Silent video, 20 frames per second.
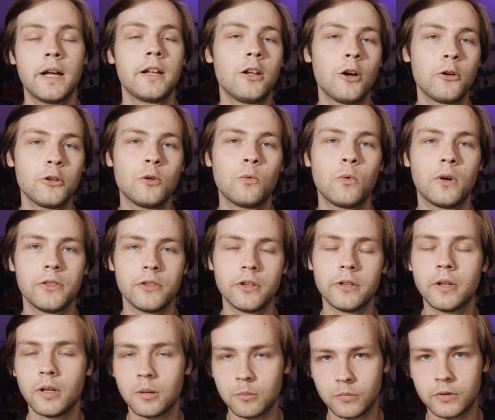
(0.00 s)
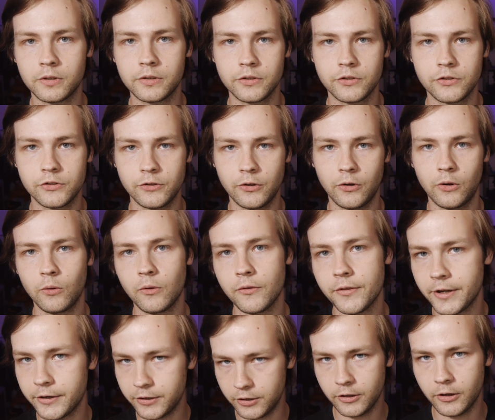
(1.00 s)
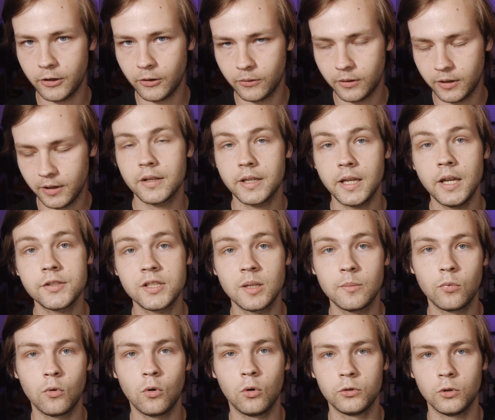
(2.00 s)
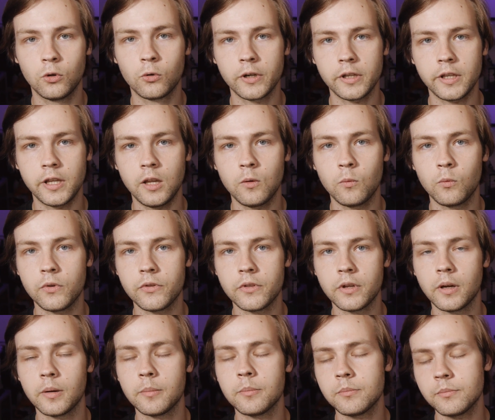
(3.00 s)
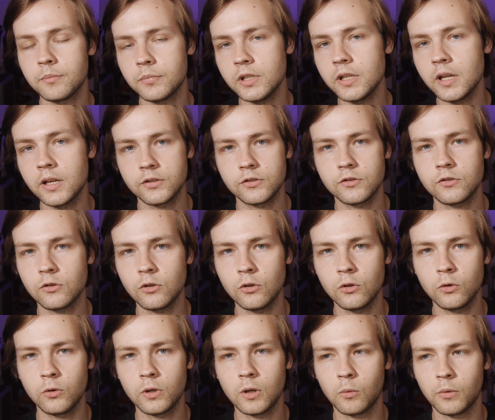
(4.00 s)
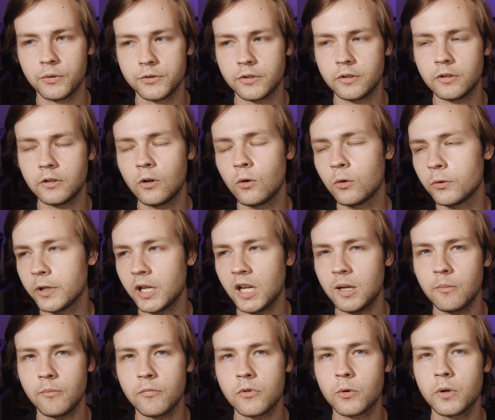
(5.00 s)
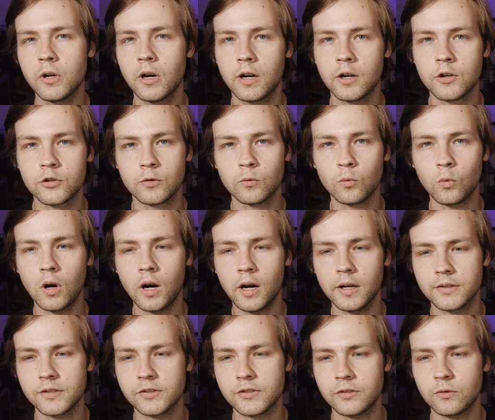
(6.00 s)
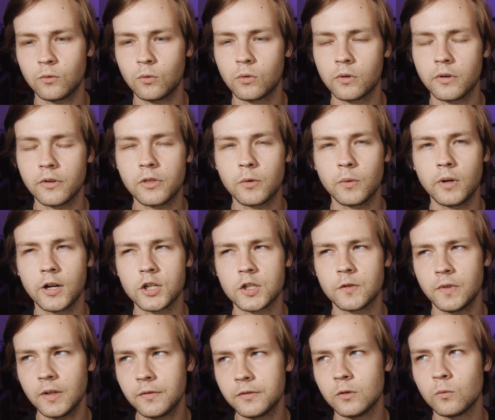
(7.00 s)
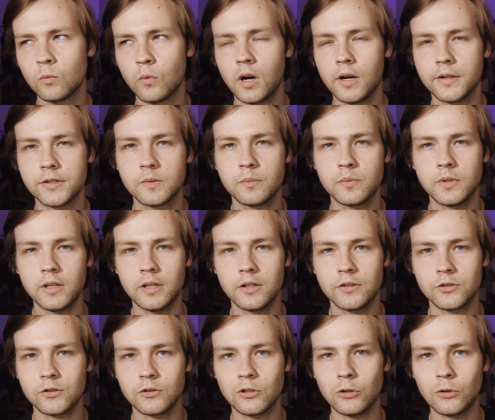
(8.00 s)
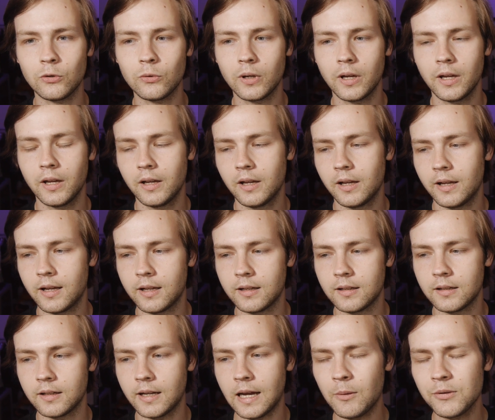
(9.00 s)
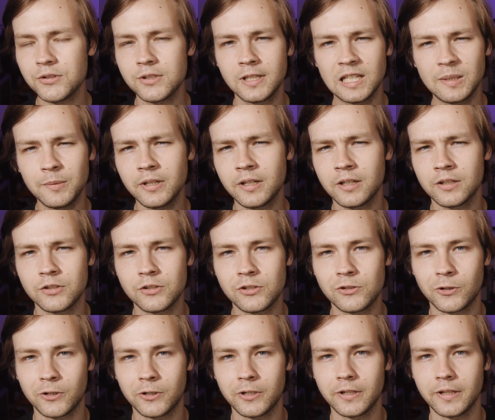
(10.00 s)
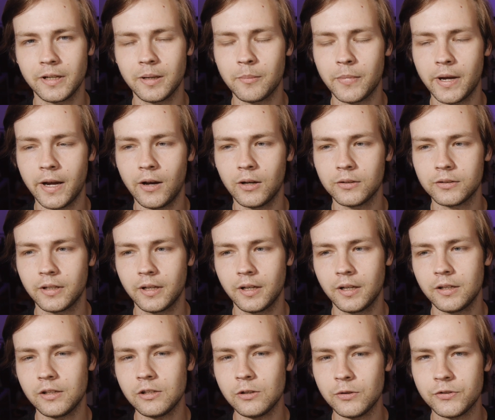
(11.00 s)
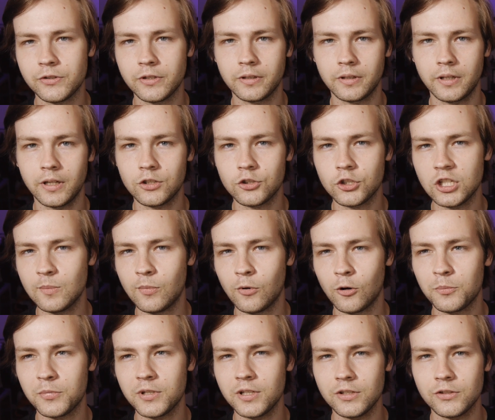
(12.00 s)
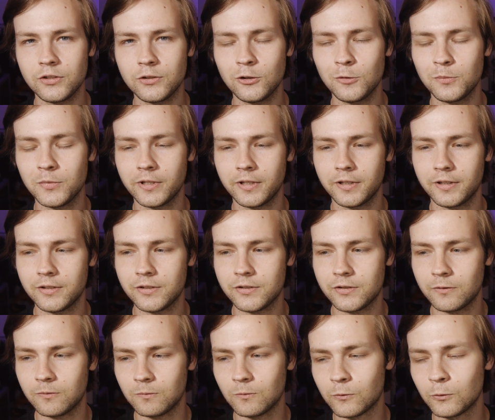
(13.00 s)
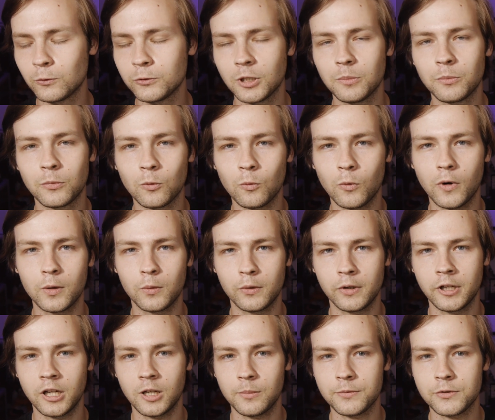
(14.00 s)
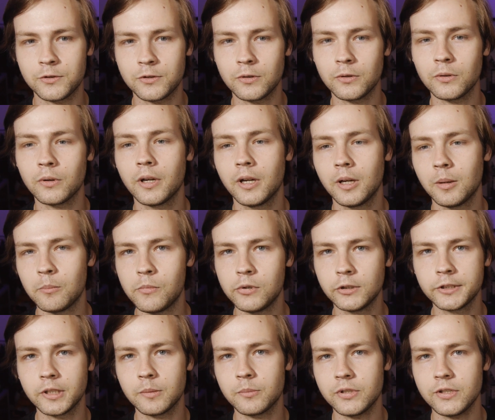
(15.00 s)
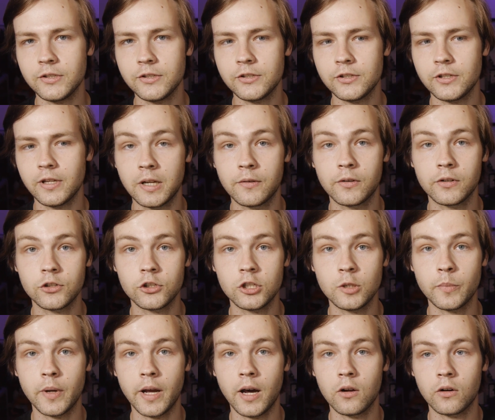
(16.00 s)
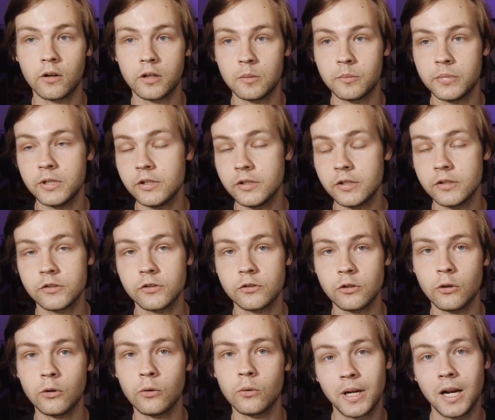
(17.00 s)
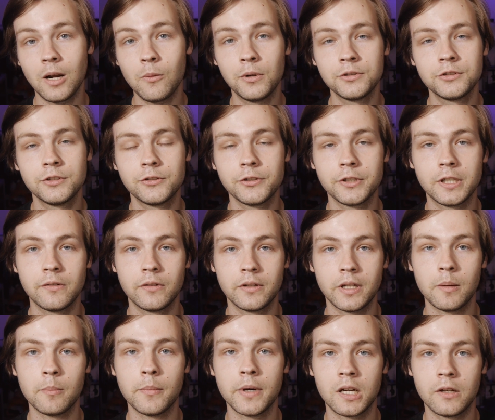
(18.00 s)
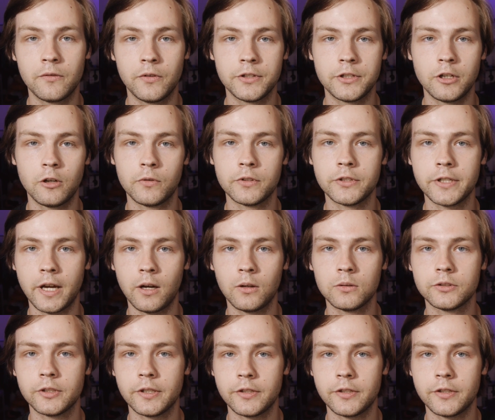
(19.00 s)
know you want the numbers, so there you go. The case I bought already came with the PSU. It was a no-name 300 watts or 350 watts PSU, and I was a little bit concerned about using a cheapo PSU because rule number one when it comes to building a PC, never cheap out on a PSU, but I wanted to give it a benefit of a doubt,